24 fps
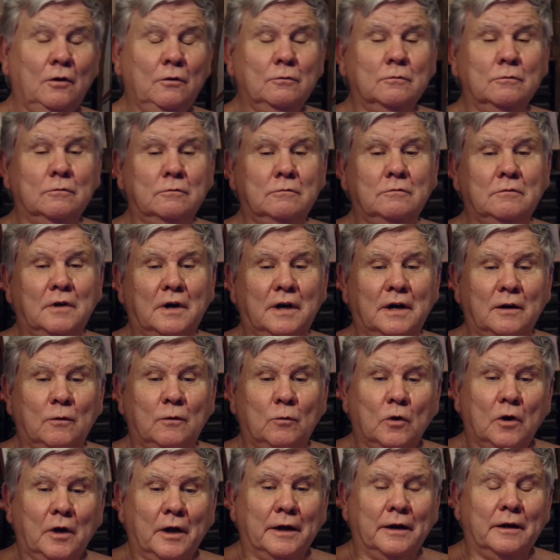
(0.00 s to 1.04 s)
Oh,
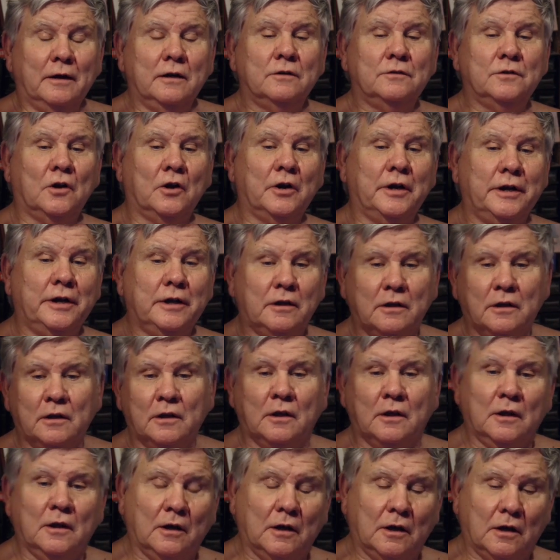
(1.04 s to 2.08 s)
we're on. Sorry.
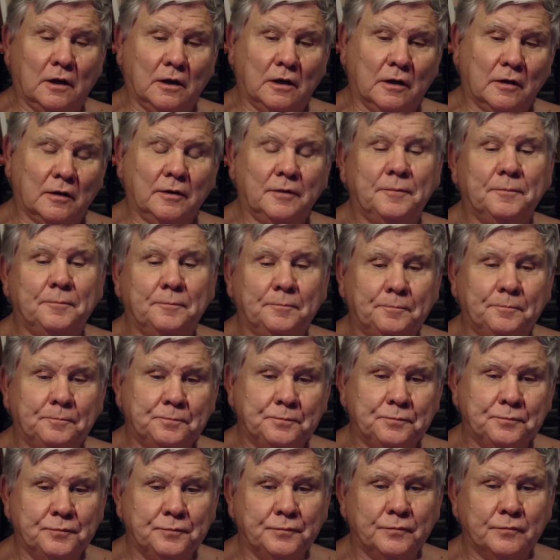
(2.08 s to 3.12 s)
Every
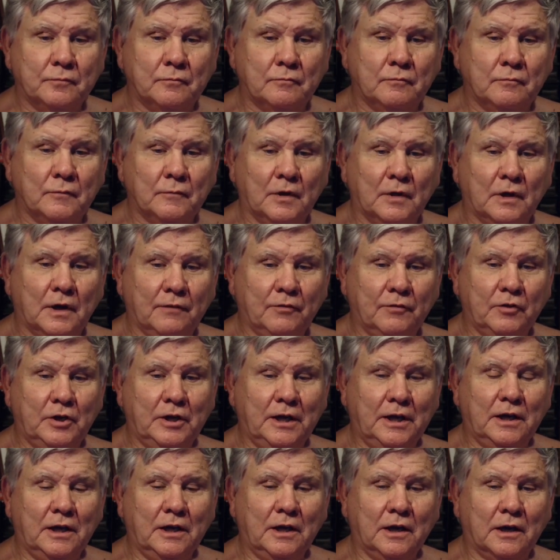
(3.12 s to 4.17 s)

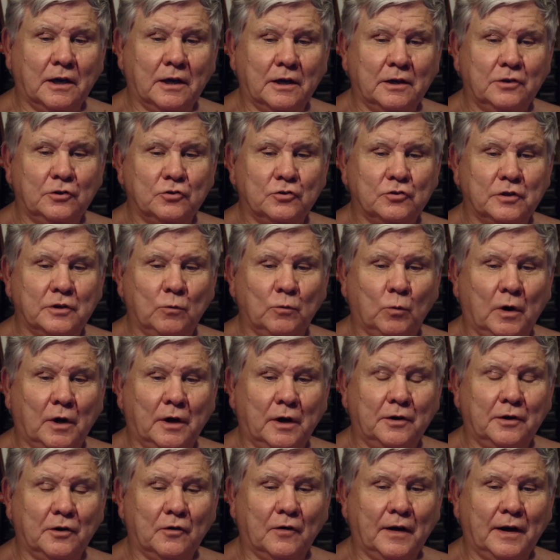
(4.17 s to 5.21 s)
day I usually
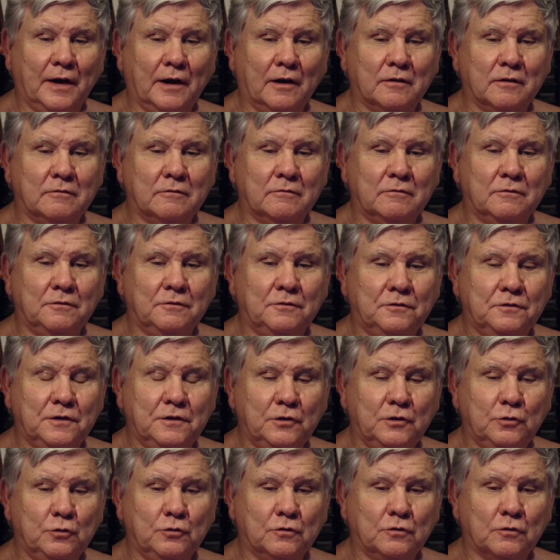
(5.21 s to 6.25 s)
wander out and
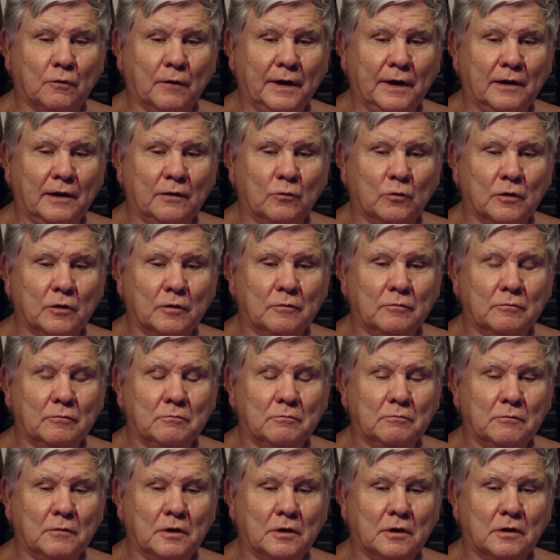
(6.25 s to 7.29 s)
see who's around
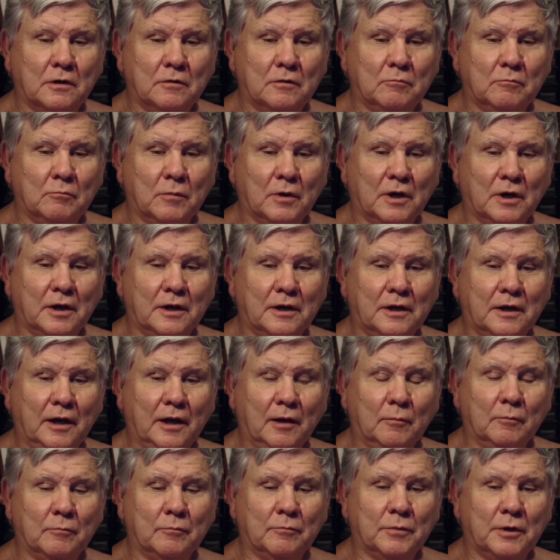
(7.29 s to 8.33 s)
my
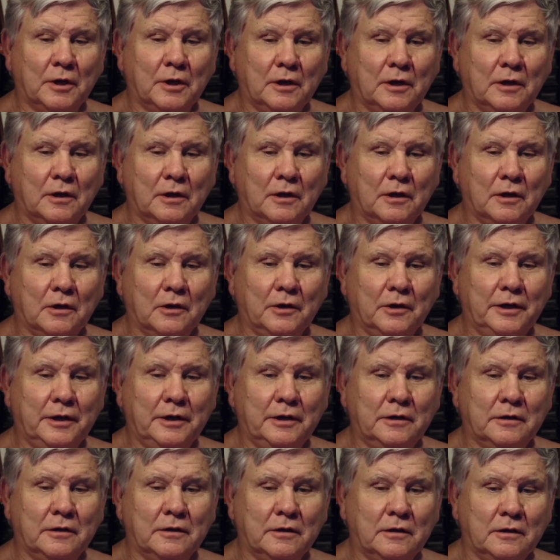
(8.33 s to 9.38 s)
camp
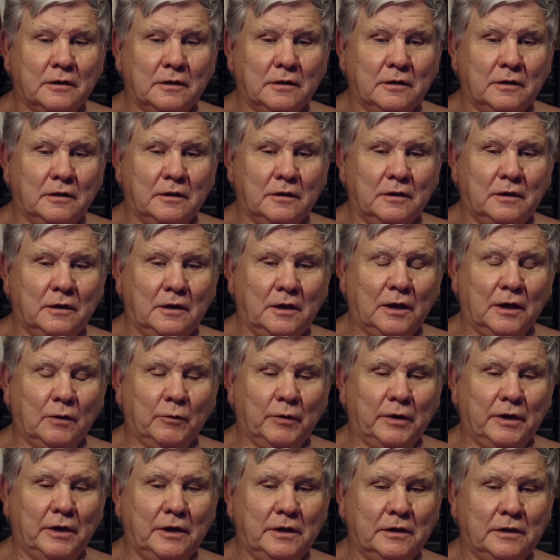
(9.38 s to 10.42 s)
area. And I
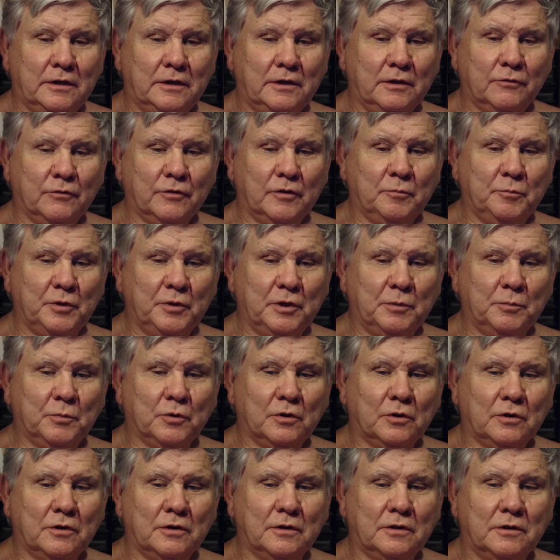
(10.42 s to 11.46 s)
run into different
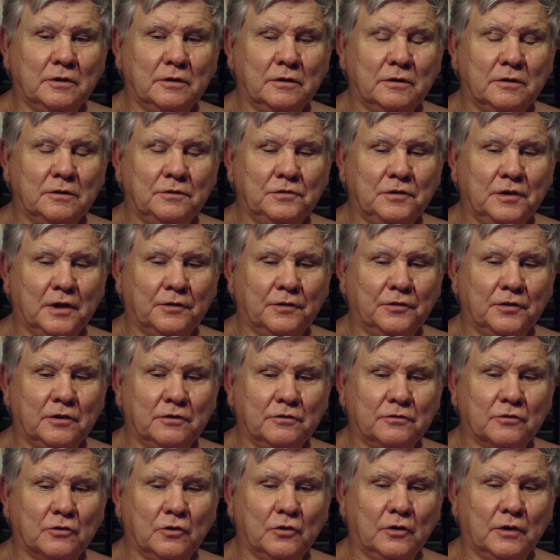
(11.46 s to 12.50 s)
people and see how
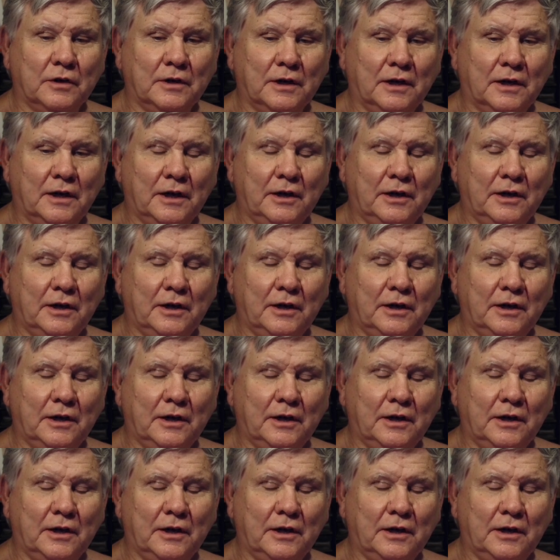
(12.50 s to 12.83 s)
things are going.